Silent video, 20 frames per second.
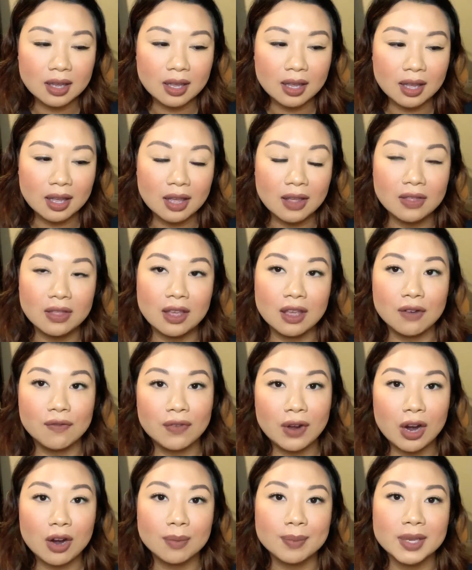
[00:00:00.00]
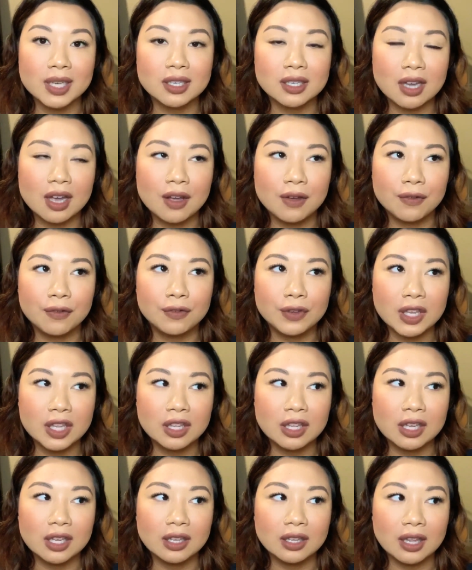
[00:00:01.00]
in the environment of
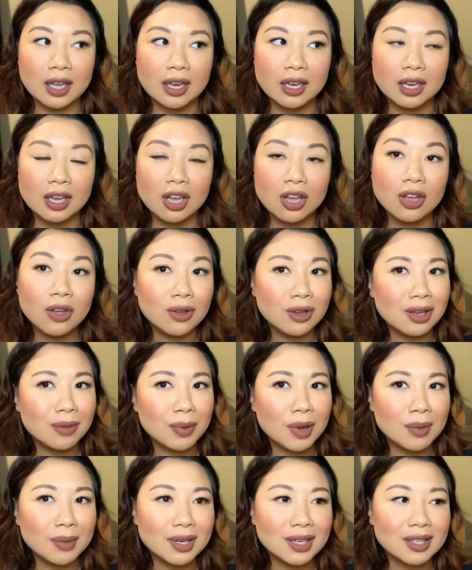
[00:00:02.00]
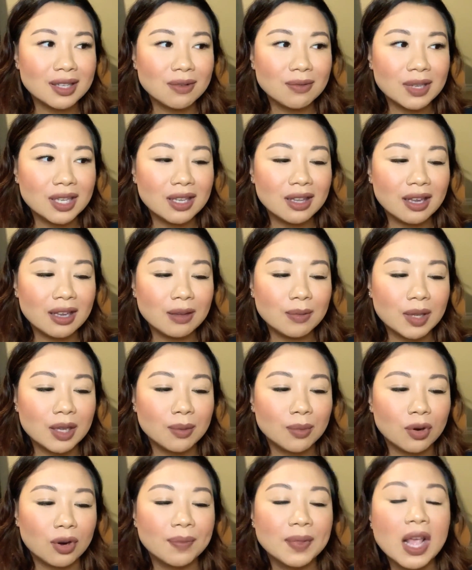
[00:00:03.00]
feeling like, oh, he probably doesn't really like me
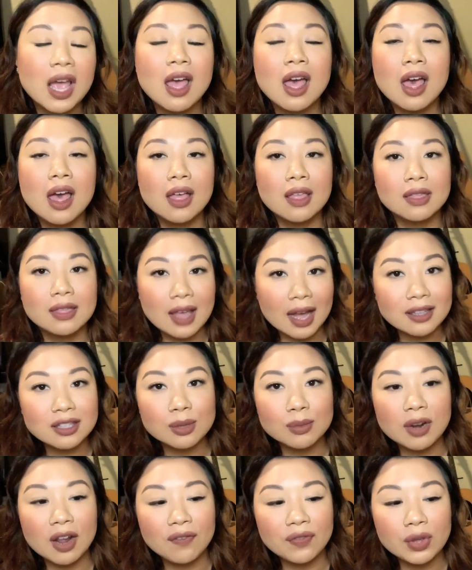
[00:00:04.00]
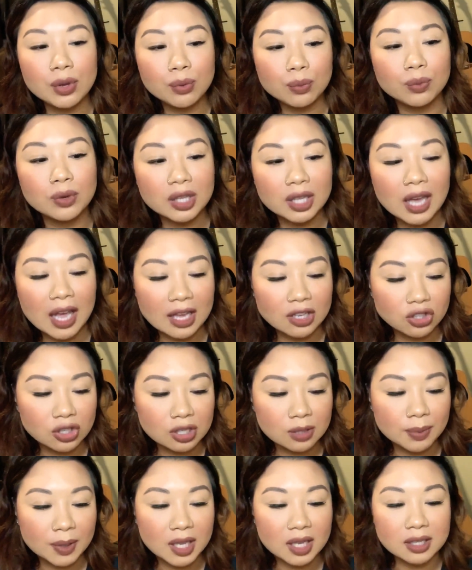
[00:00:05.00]
anymore. That's when I feel really
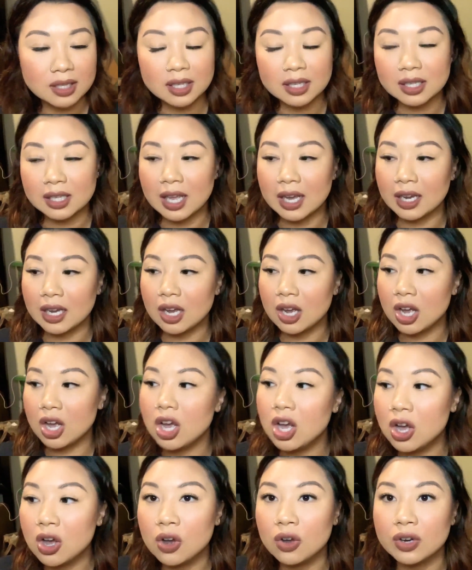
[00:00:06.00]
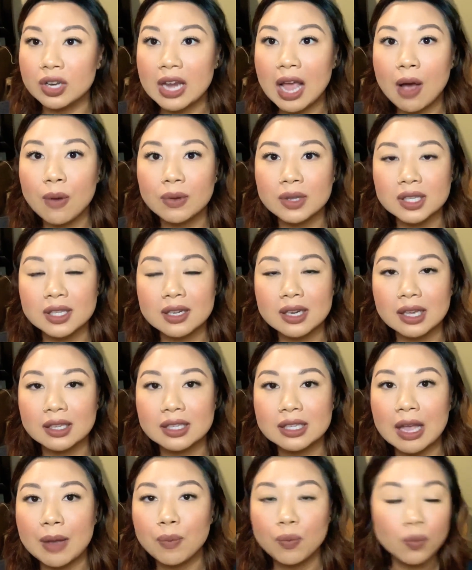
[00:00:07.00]
anxious because it's like, oh, now what's the next
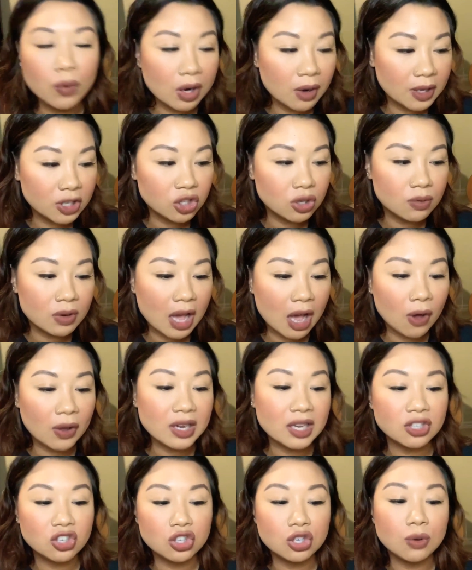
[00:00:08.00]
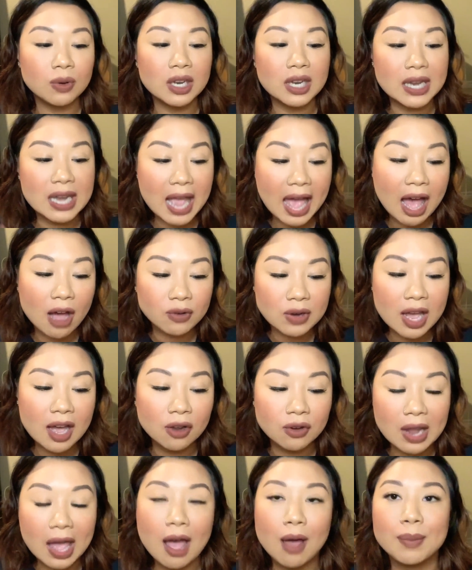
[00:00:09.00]
step? What do I do now? I need to do it
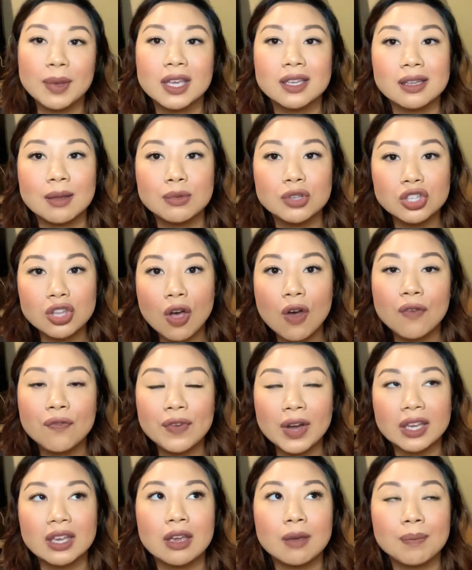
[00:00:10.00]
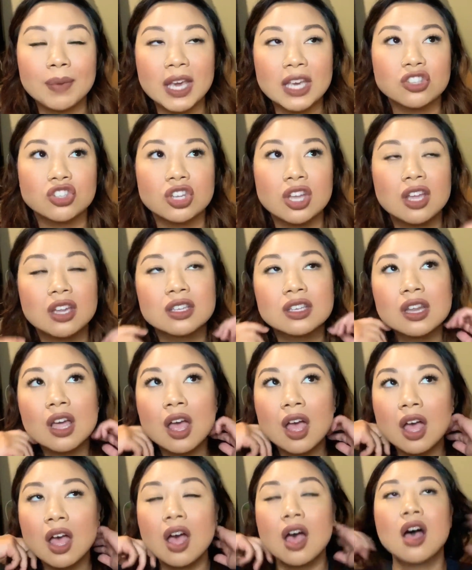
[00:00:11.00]
now because I'm so fucking impatient.
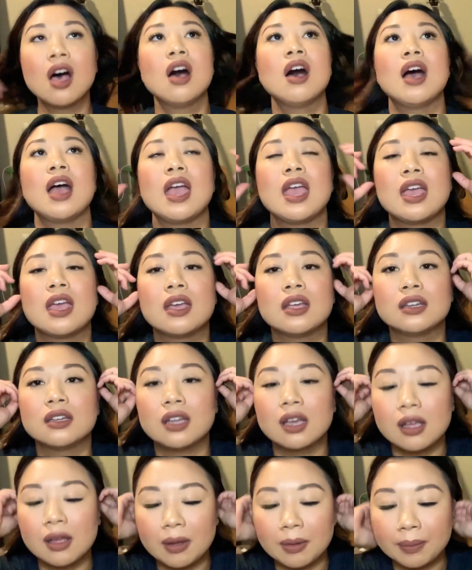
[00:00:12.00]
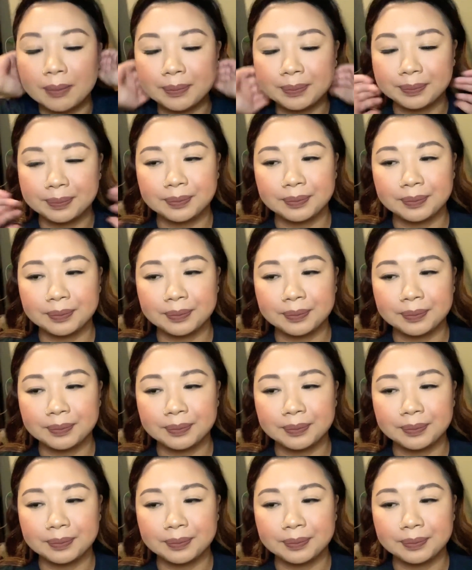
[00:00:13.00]
And I